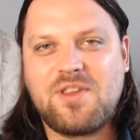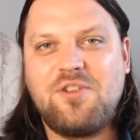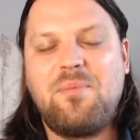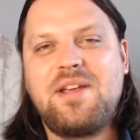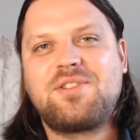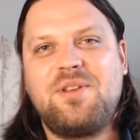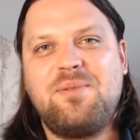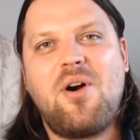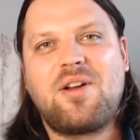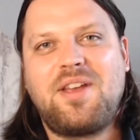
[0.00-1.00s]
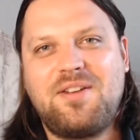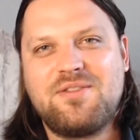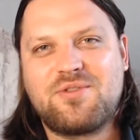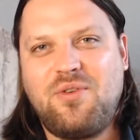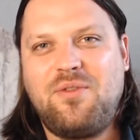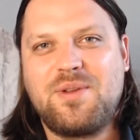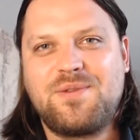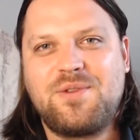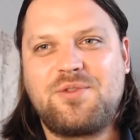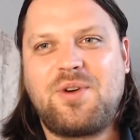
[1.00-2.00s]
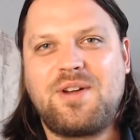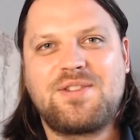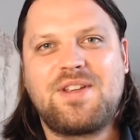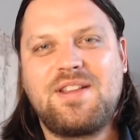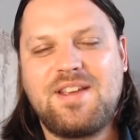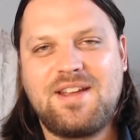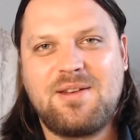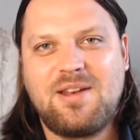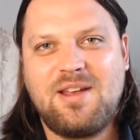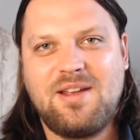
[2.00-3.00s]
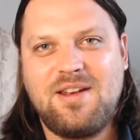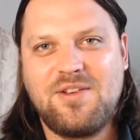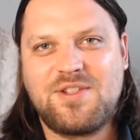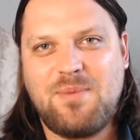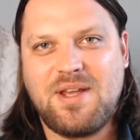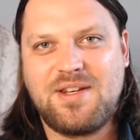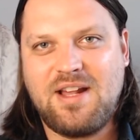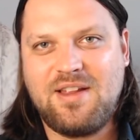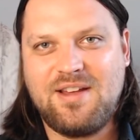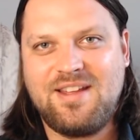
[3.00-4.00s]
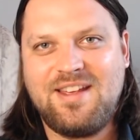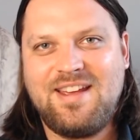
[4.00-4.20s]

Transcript: Basically mocking conservatives who try to say that Nelson Mandela